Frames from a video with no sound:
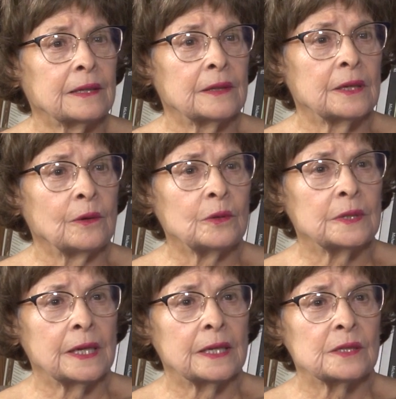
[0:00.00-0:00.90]
in the old
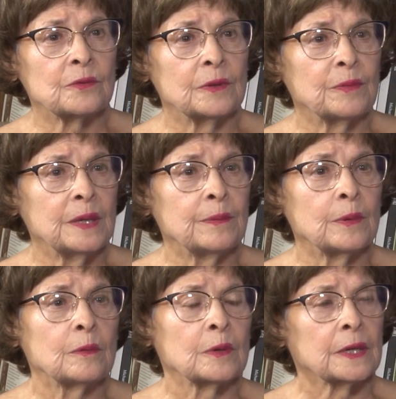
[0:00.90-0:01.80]
days when
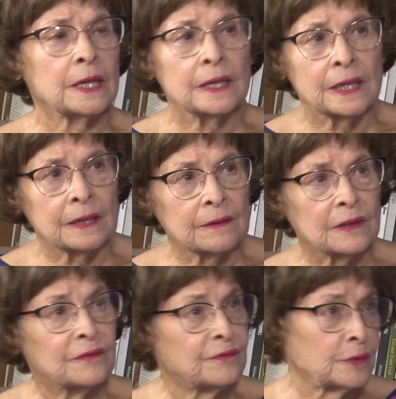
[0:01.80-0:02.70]
people were getting
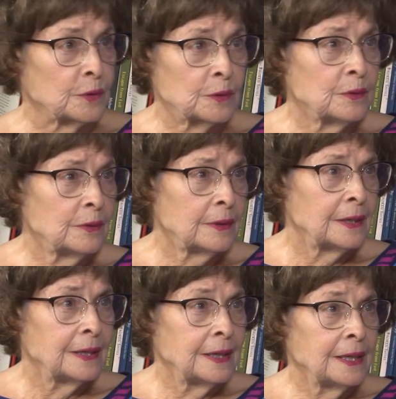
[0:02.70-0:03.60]
the flu
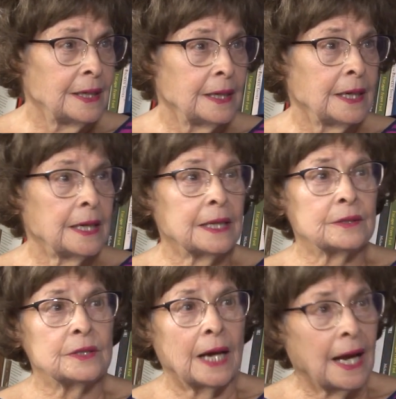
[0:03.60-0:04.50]

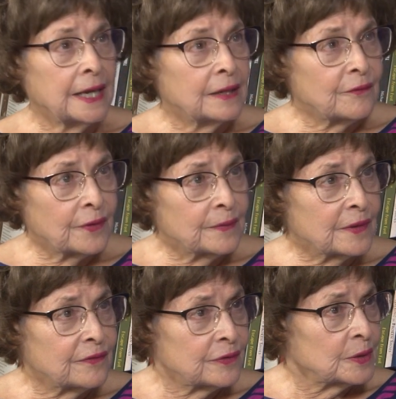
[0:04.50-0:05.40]
and dying from
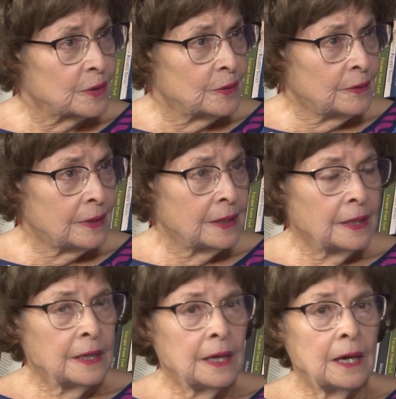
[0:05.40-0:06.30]
the flu,
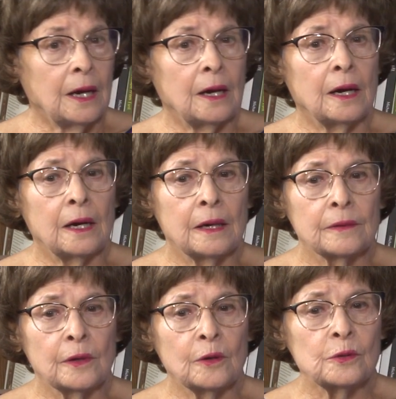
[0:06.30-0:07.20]

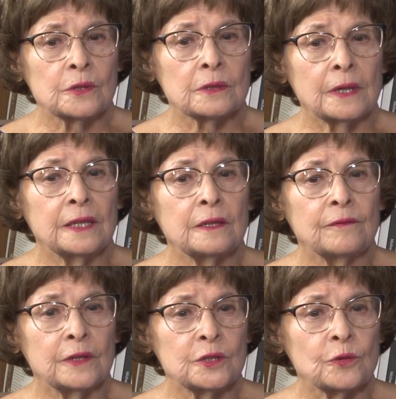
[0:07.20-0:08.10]
those
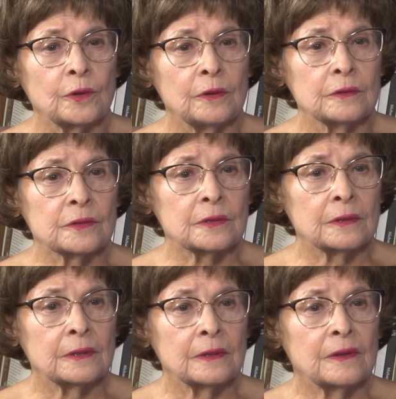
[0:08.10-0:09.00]
individuals
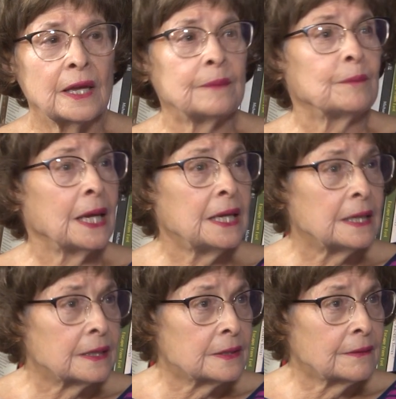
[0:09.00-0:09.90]
that made
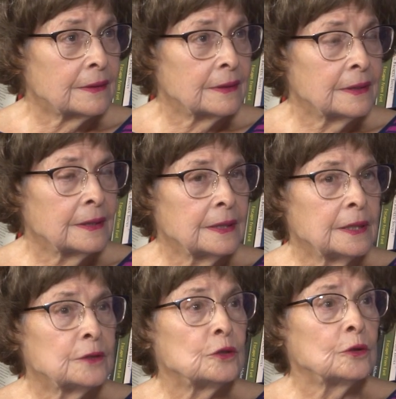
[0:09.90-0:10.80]
it
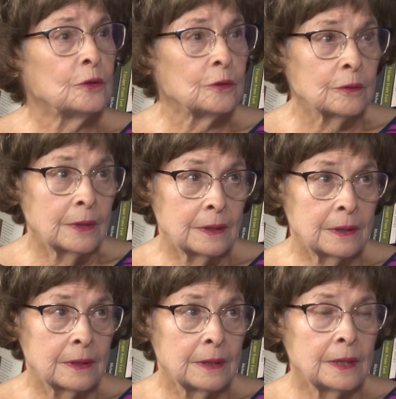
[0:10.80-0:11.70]
knew
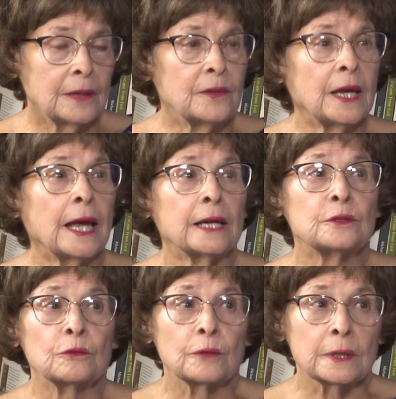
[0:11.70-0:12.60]
they had
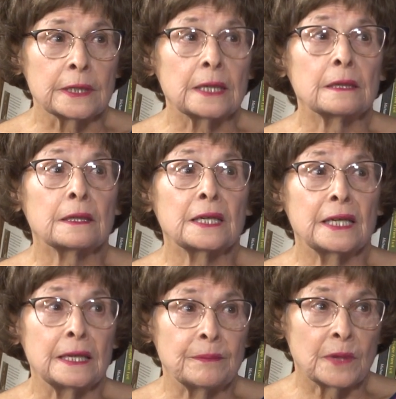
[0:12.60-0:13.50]
to really
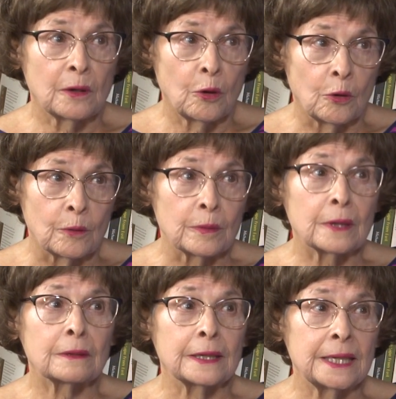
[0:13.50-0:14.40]
keep the home
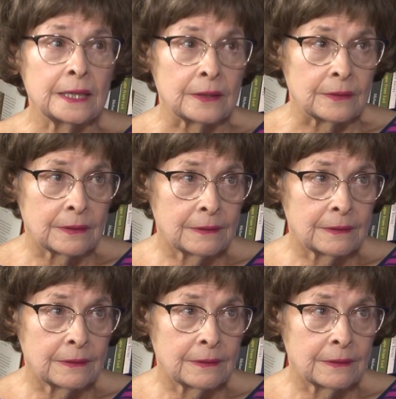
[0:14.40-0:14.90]
clean.